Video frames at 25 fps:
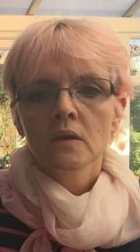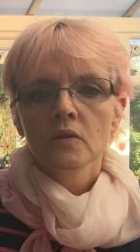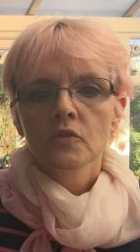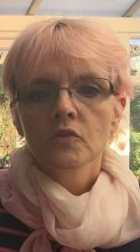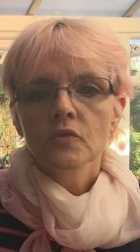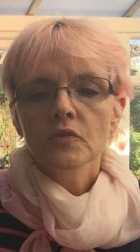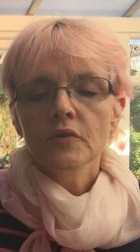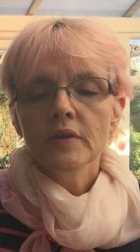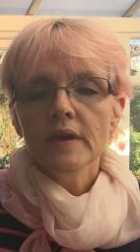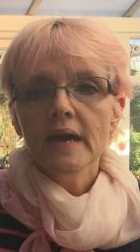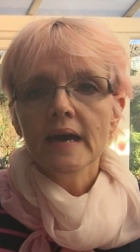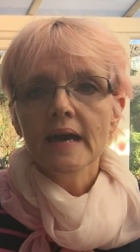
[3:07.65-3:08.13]

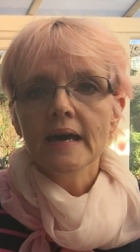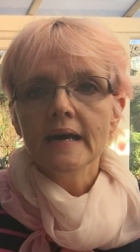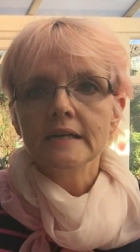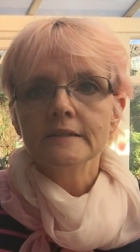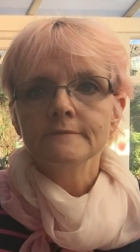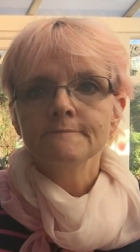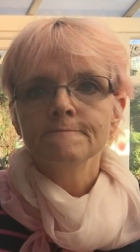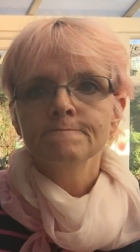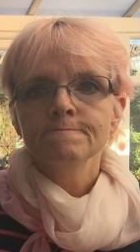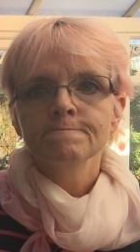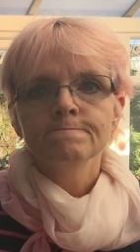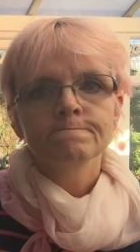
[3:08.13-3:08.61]
So yeah,
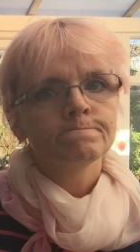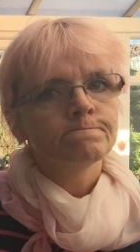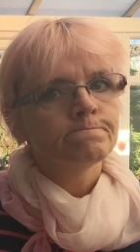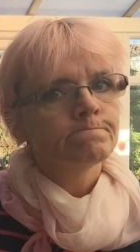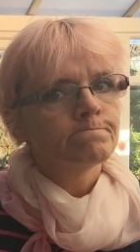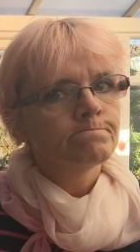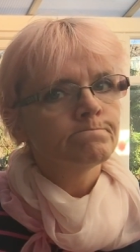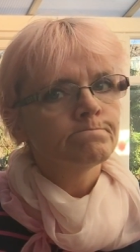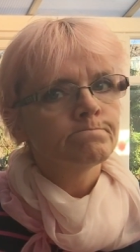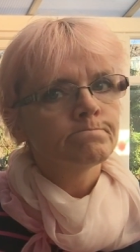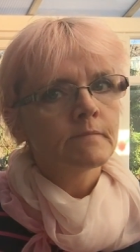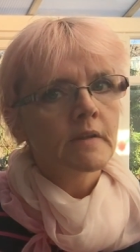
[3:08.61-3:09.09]

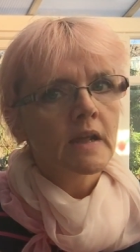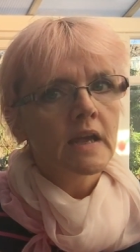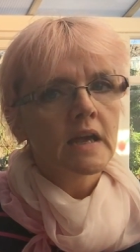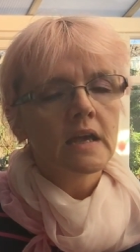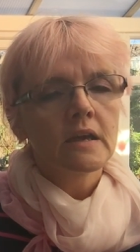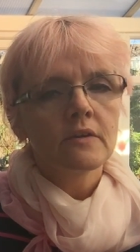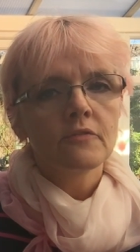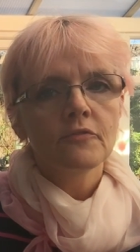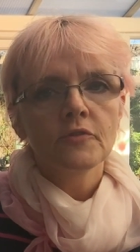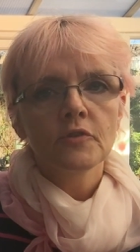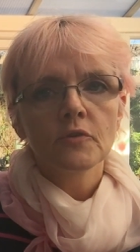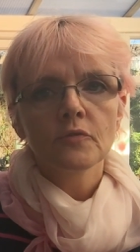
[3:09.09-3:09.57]

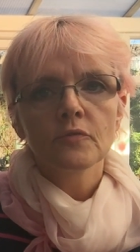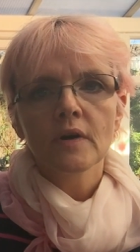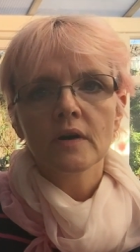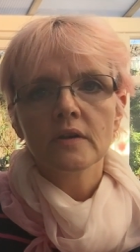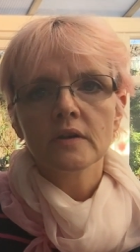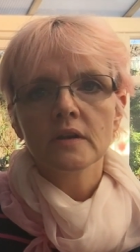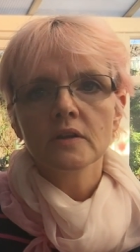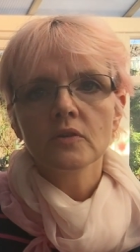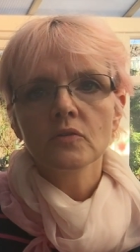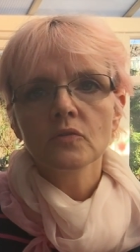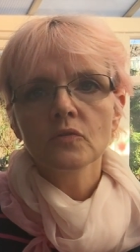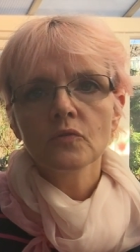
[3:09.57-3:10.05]
if you
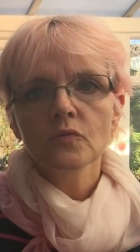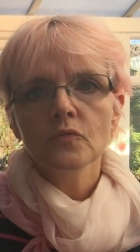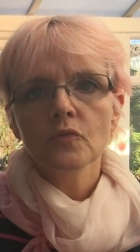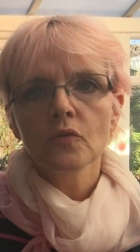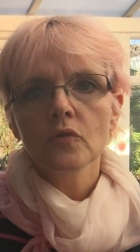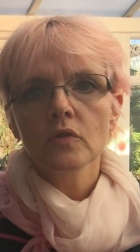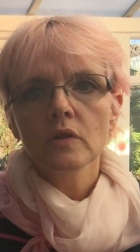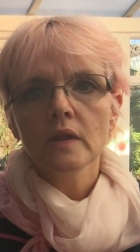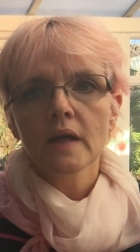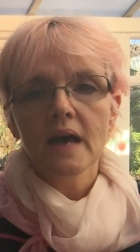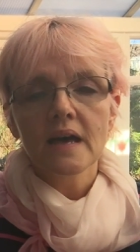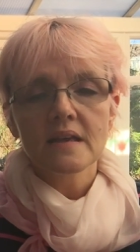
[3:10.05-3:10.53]
found it
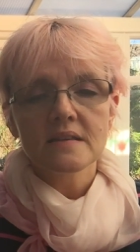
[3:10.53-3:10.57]
useful,